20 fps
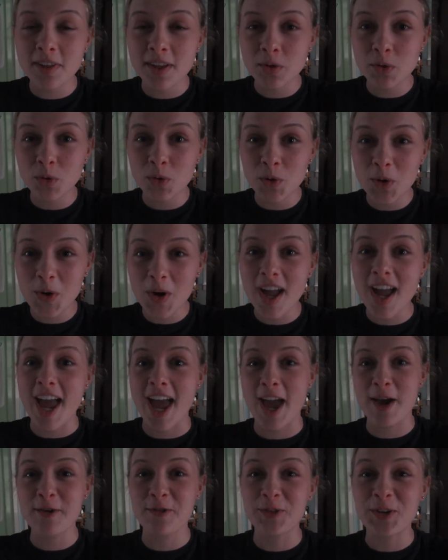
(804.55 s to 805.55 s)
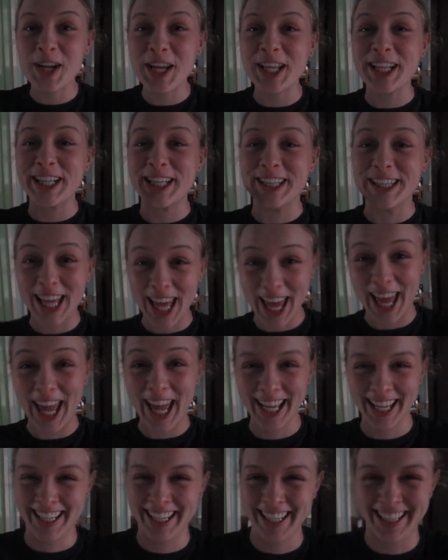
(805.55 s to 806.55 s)
thing to do every
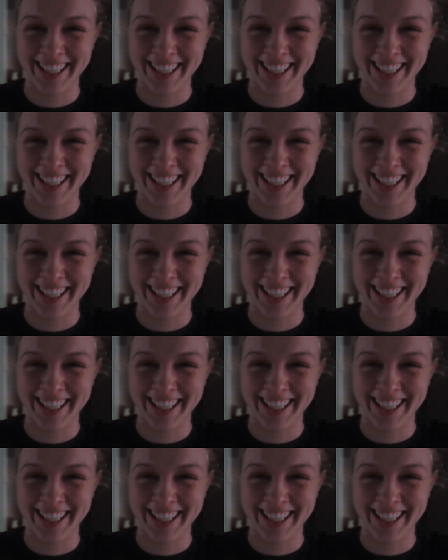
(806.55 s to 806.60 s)
day.